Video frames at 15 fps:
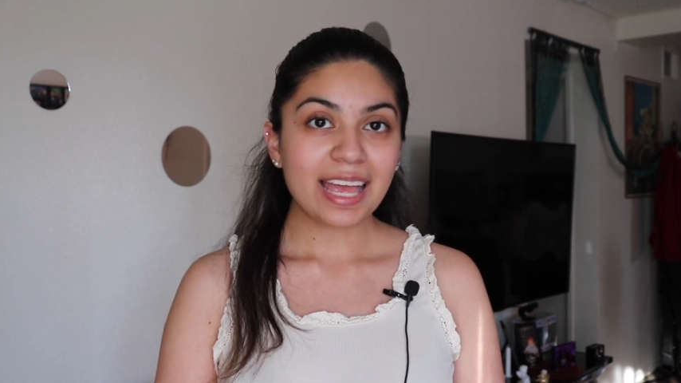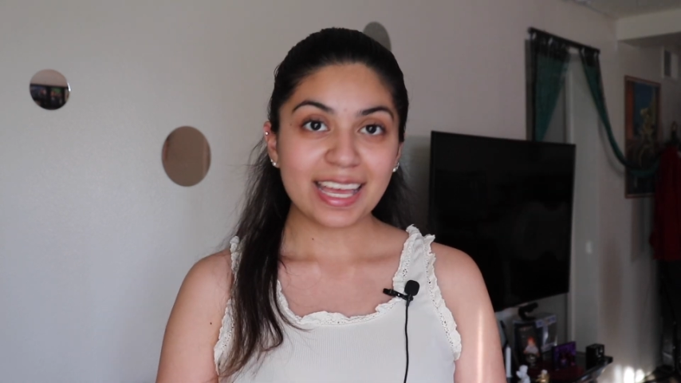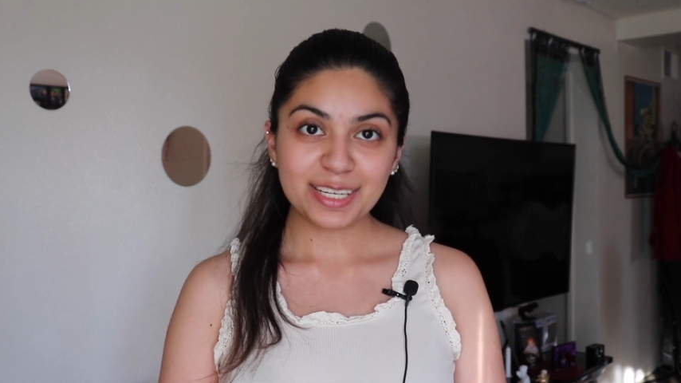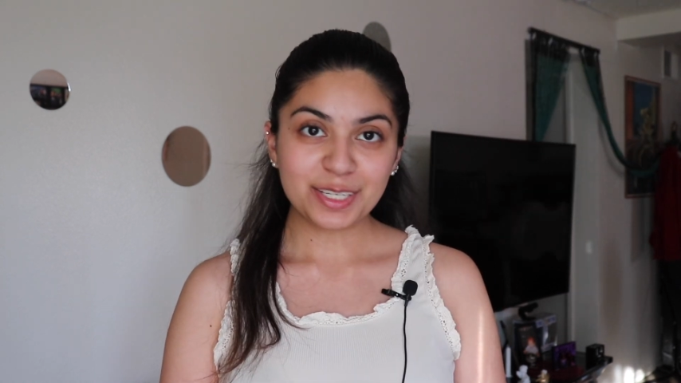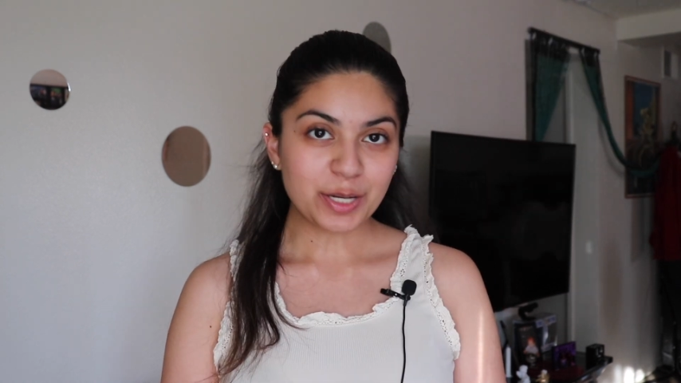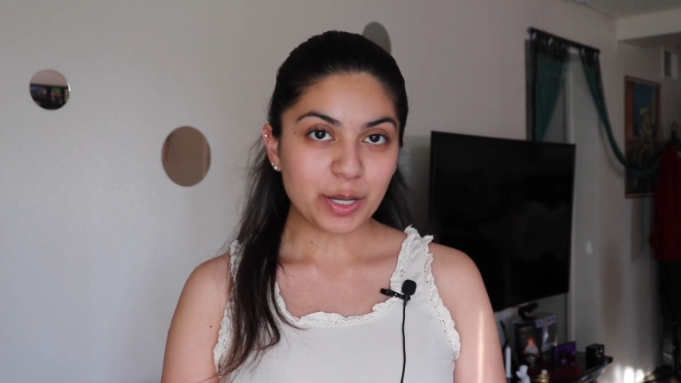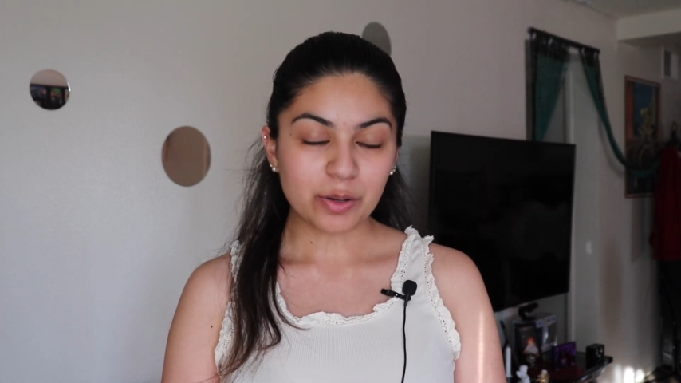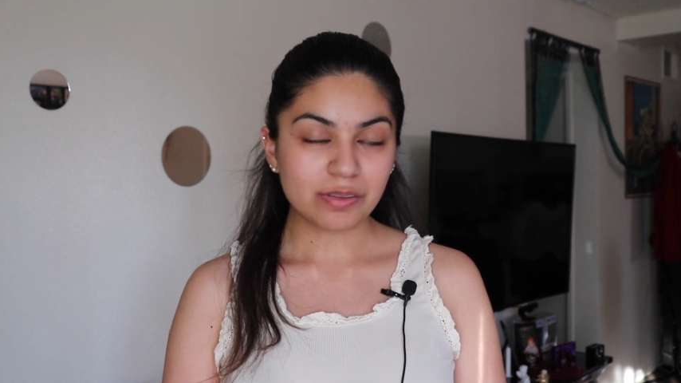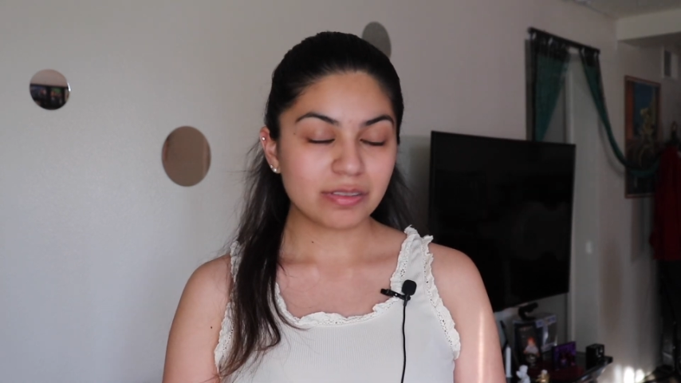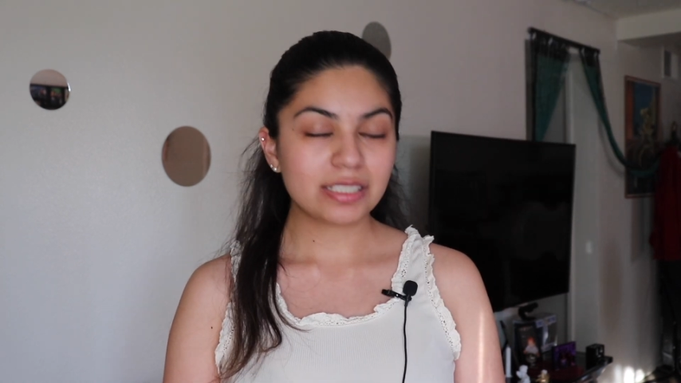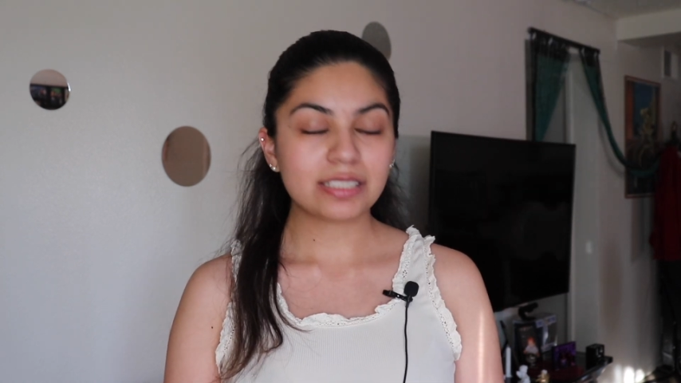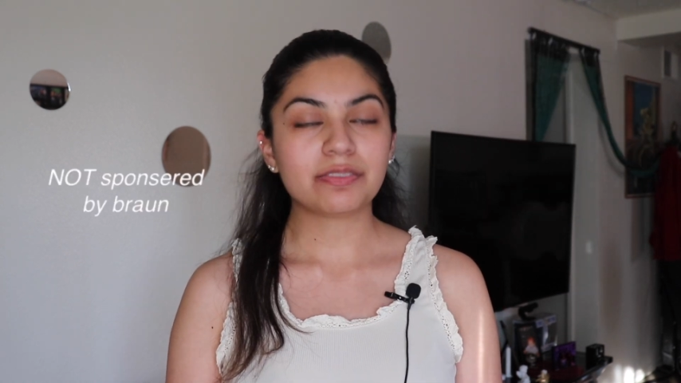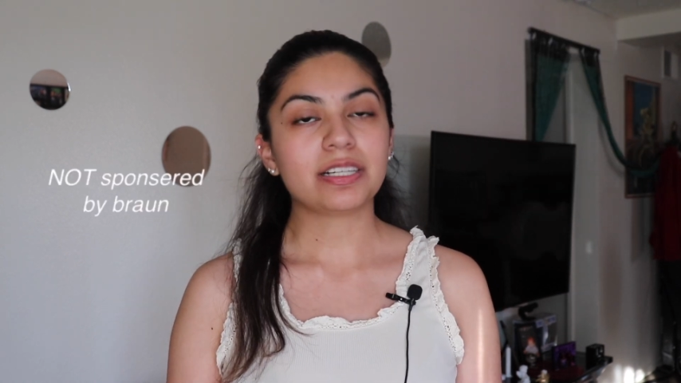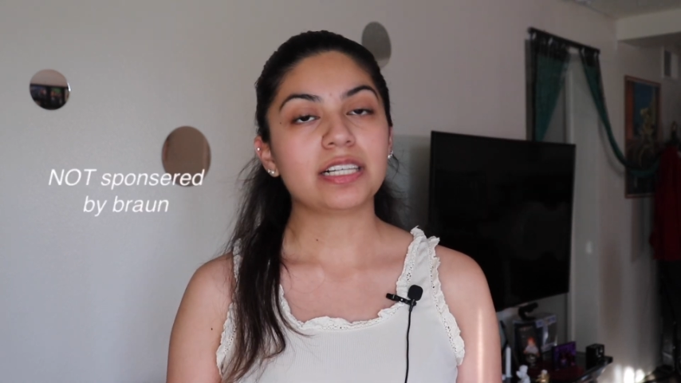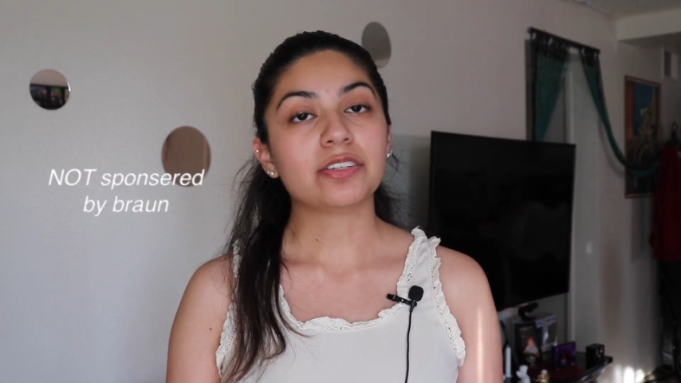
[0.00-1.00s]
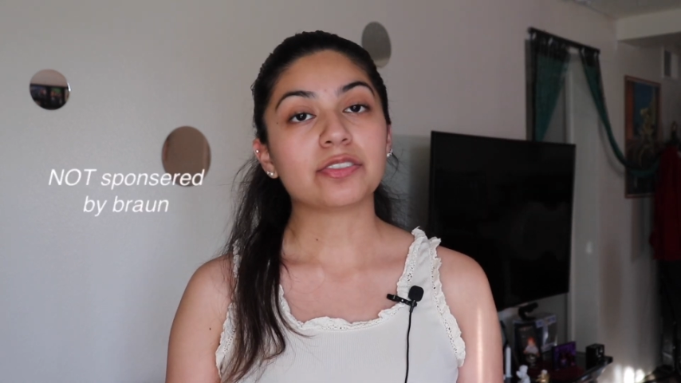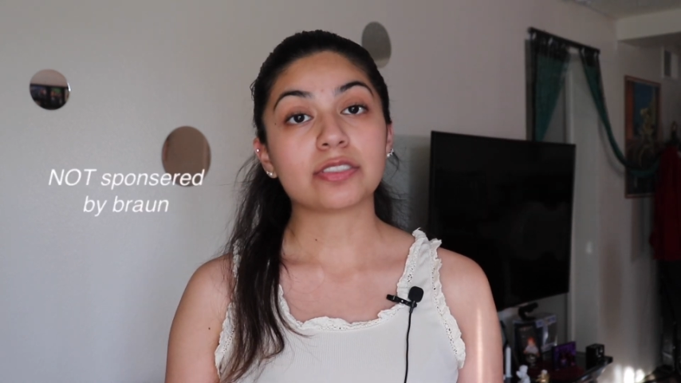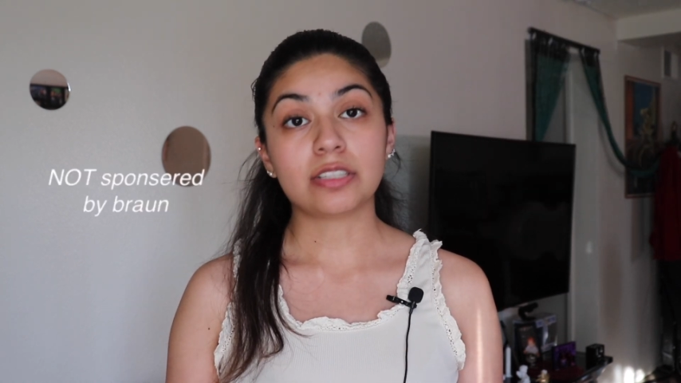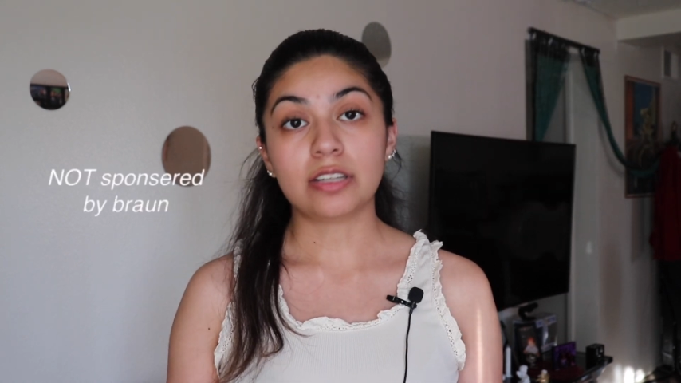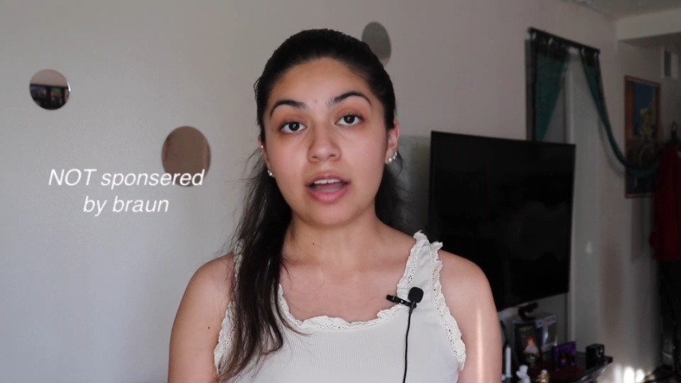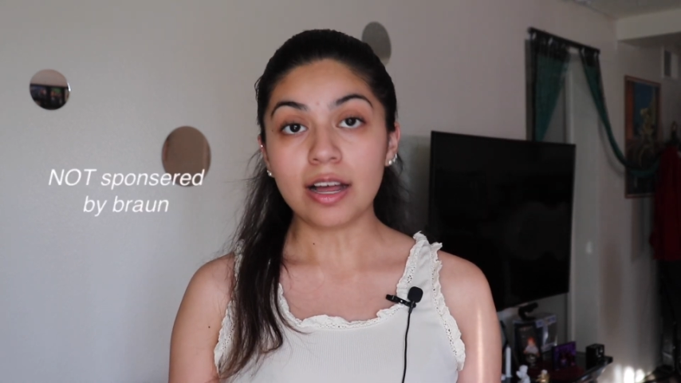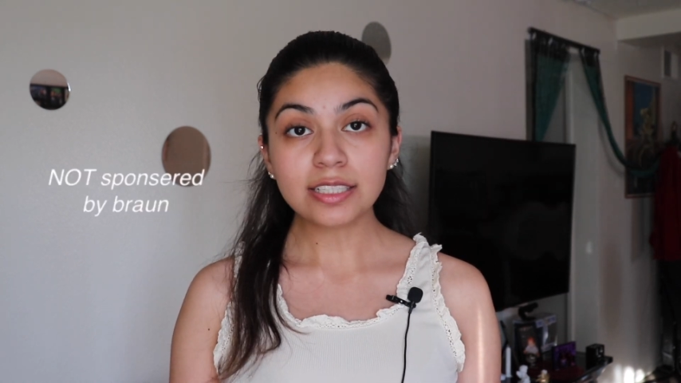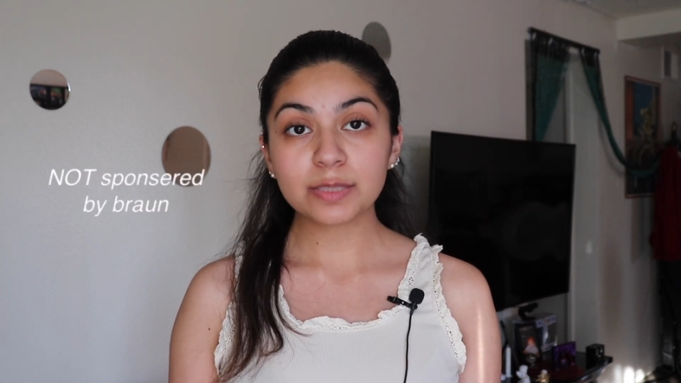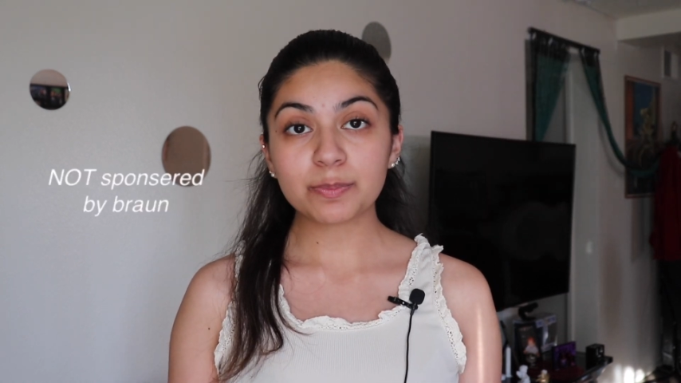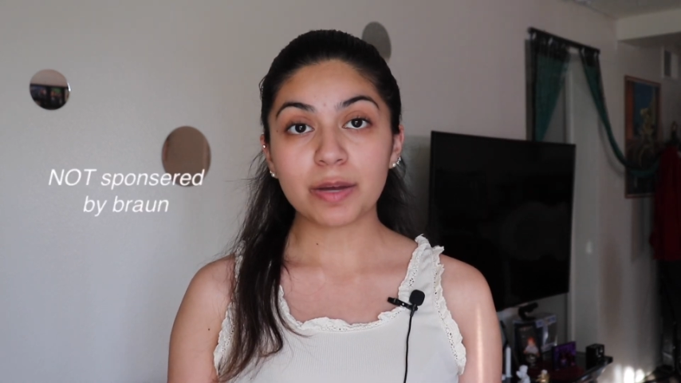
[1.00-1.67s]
And no, this video is not